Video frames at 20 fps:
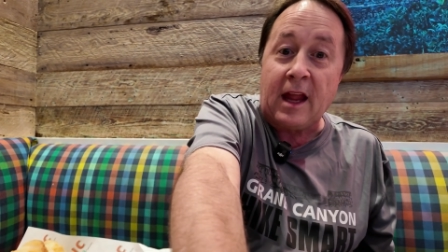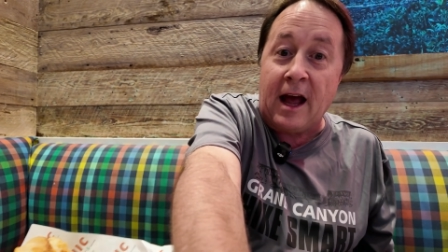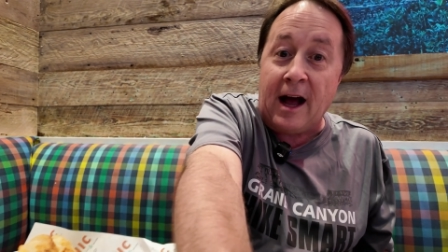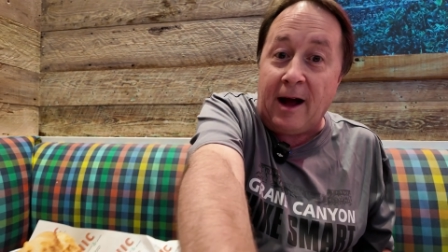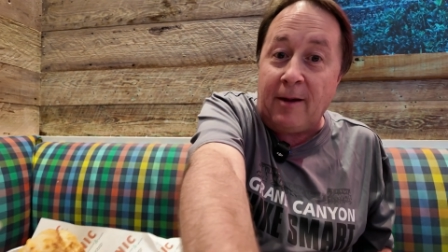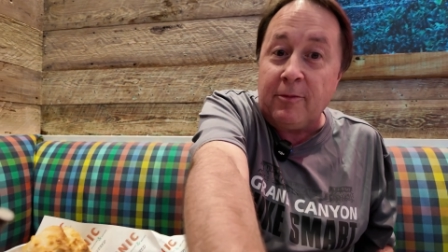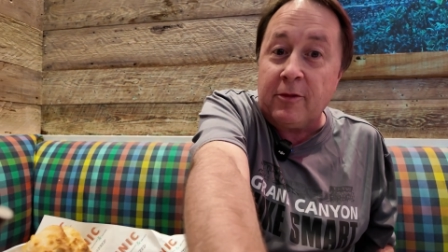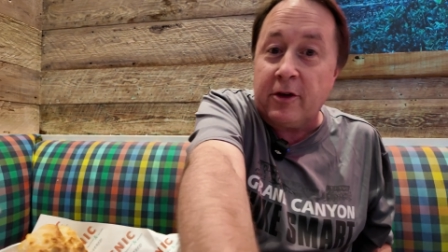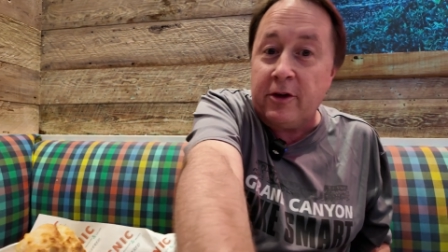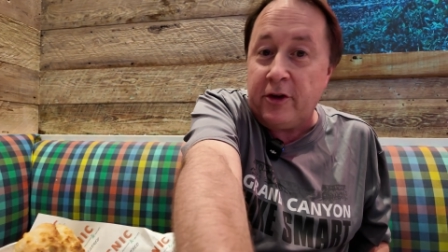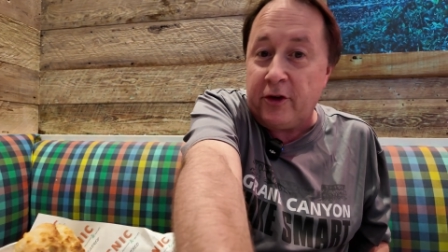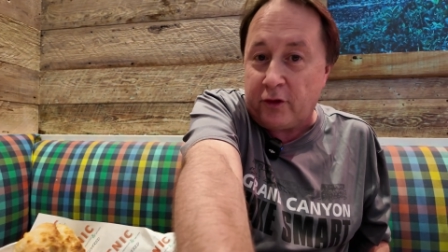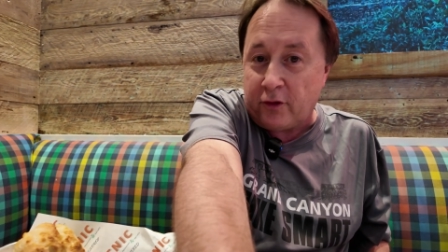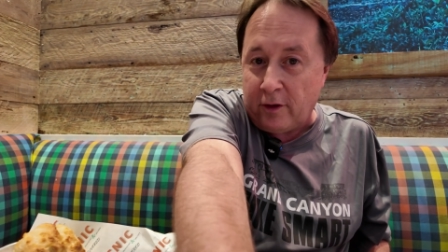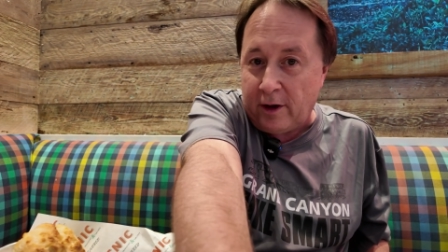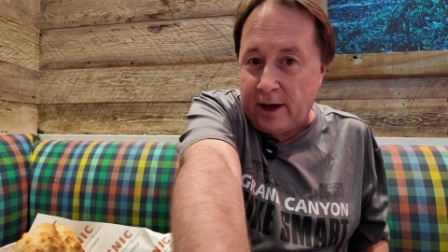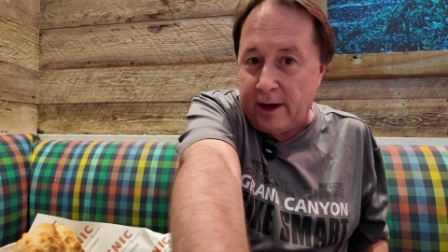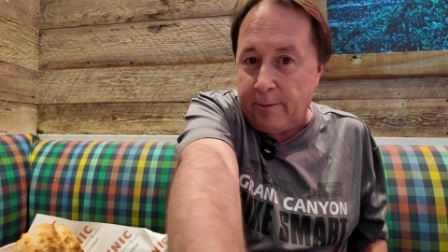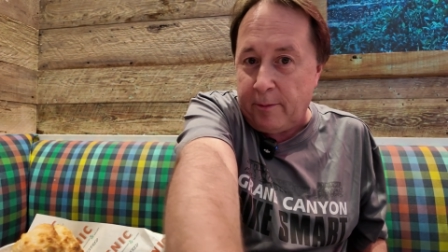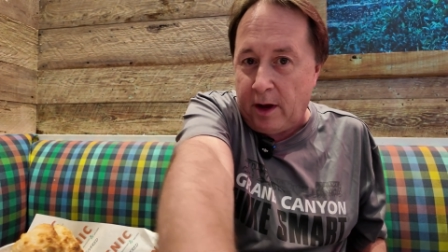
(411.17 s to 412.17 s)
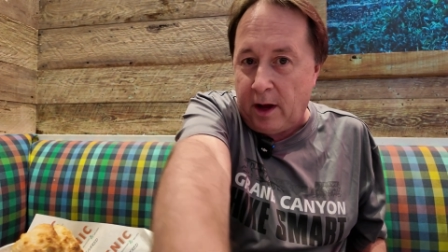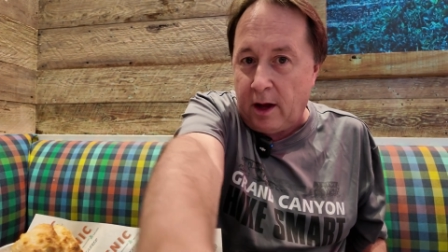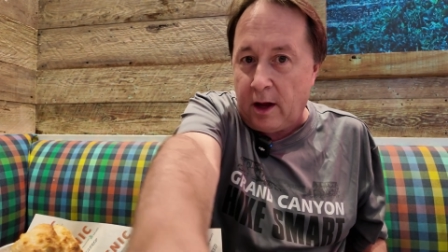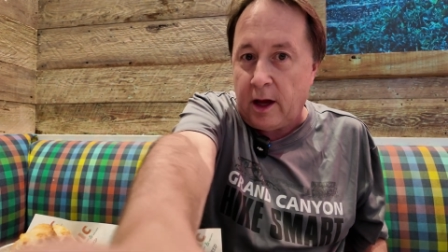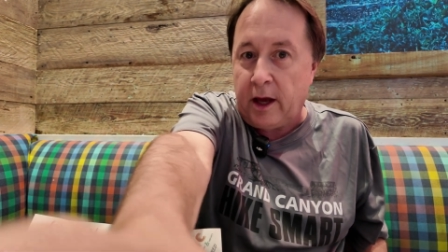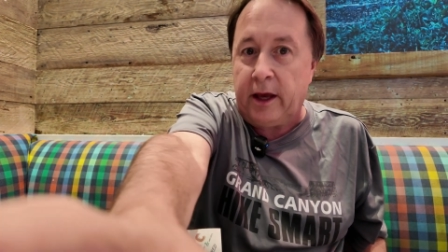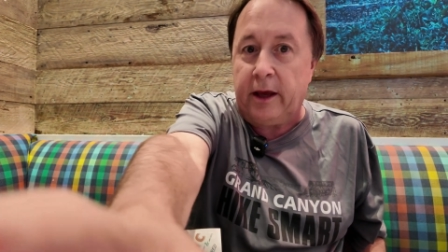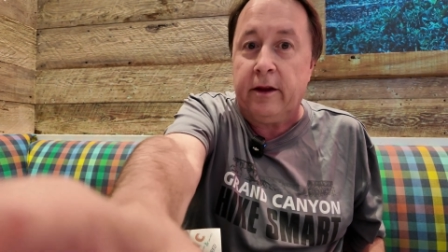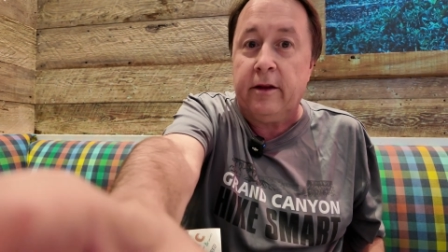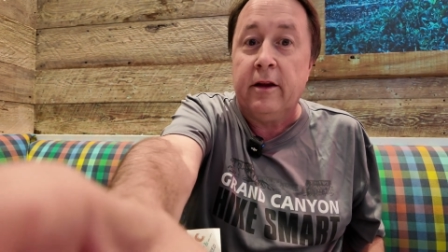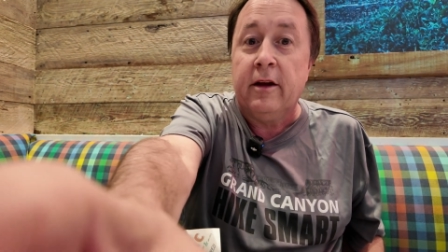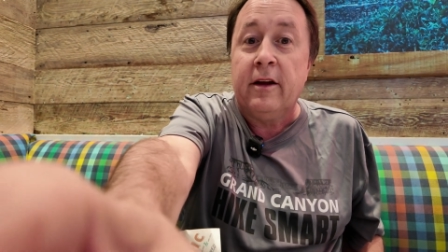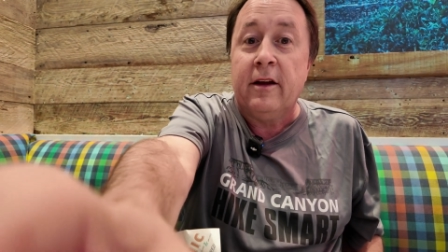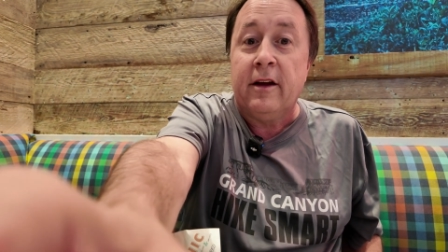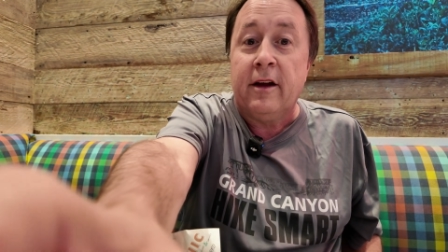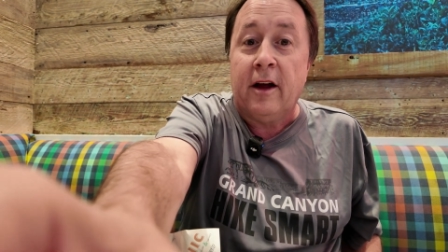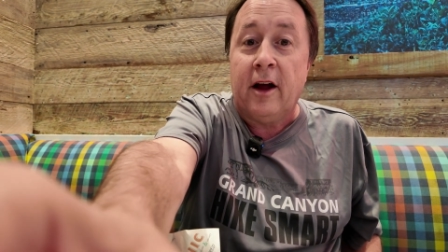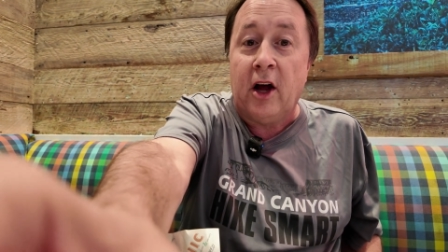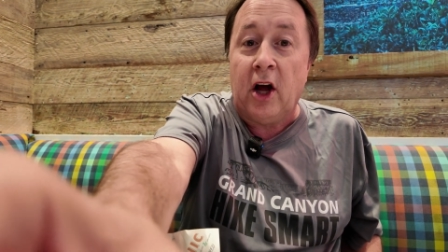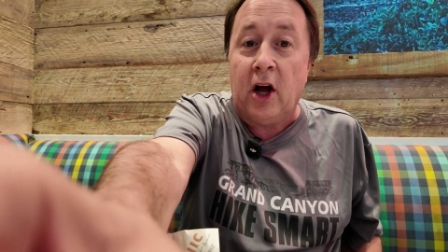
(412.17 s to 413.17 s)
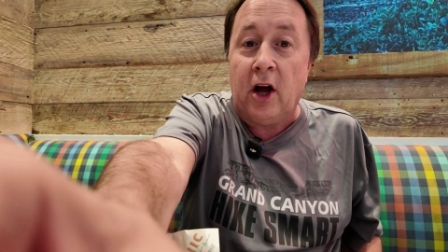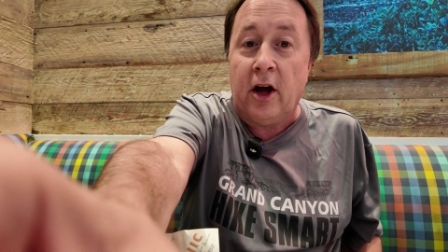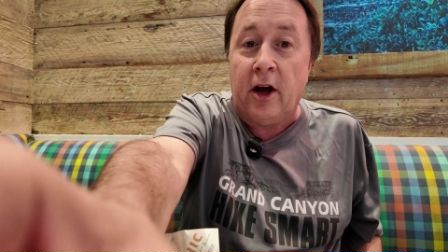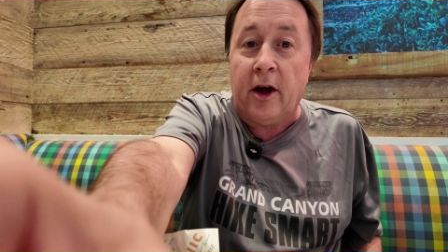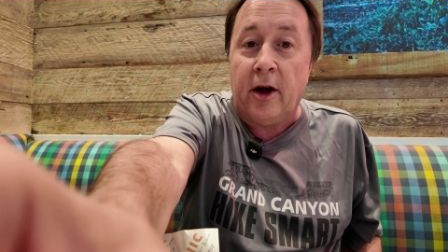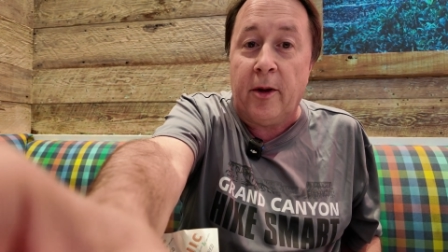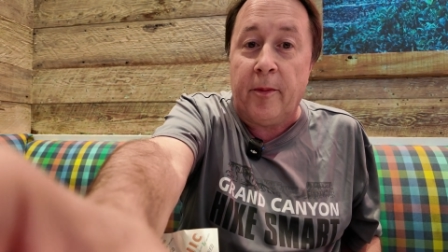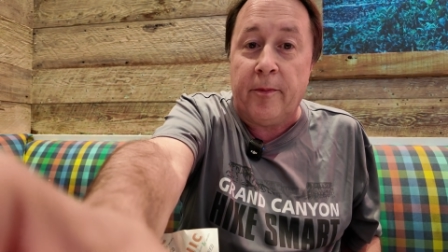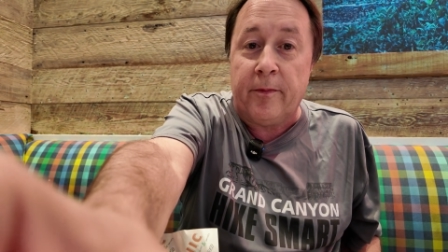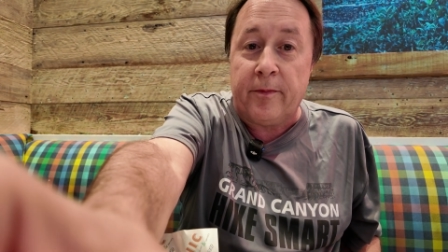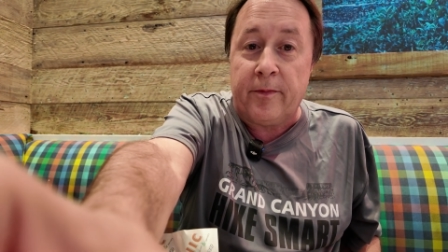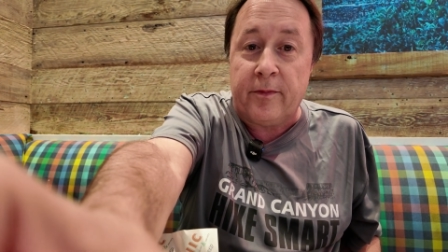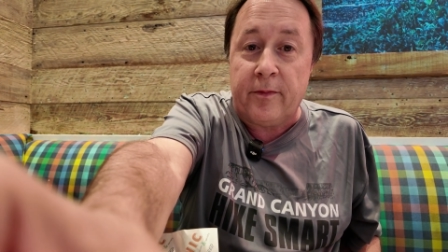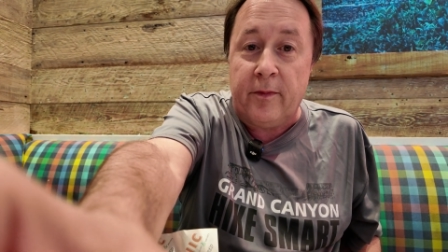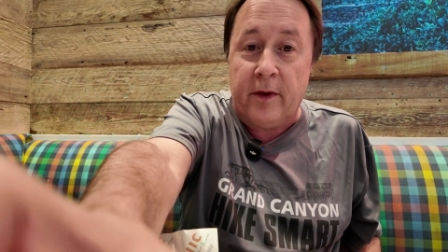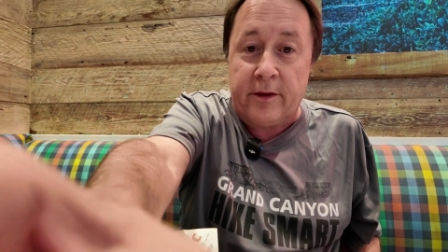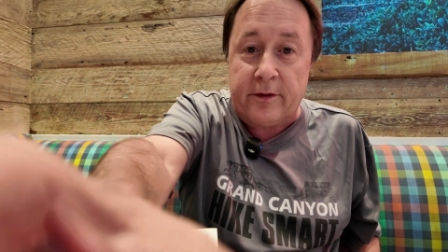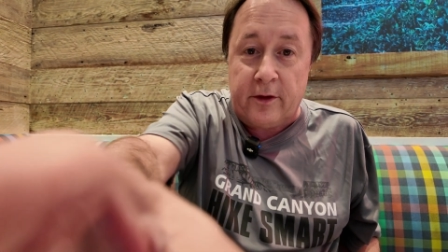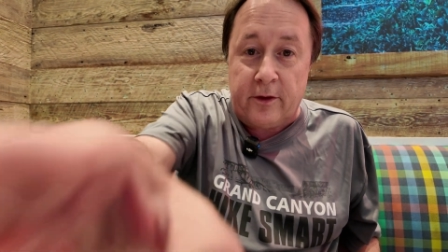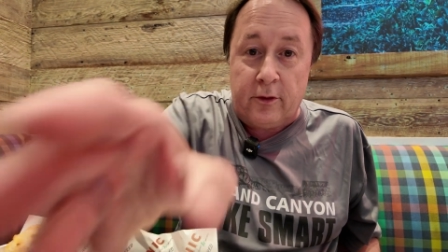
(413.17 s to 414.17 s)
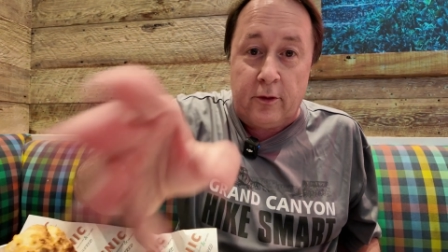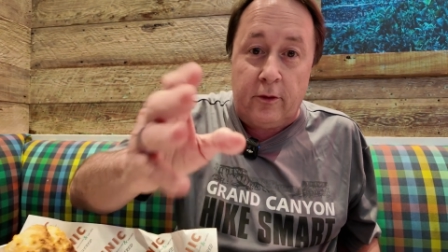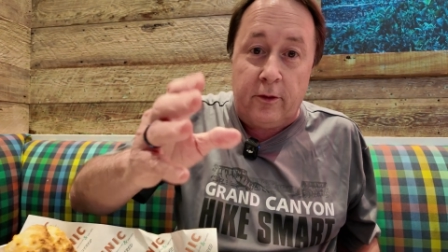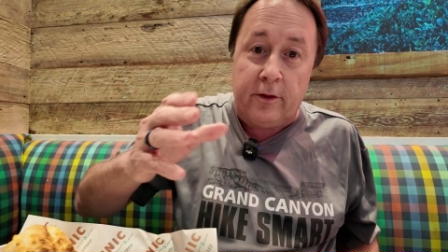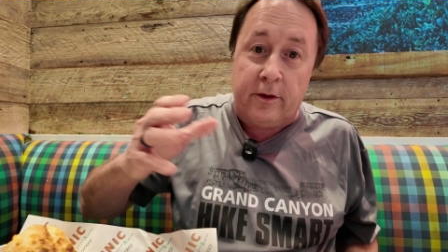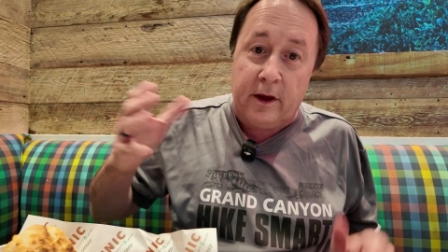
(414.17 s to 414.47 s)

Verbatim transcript: I'm gonna try mine. Um, Mrs.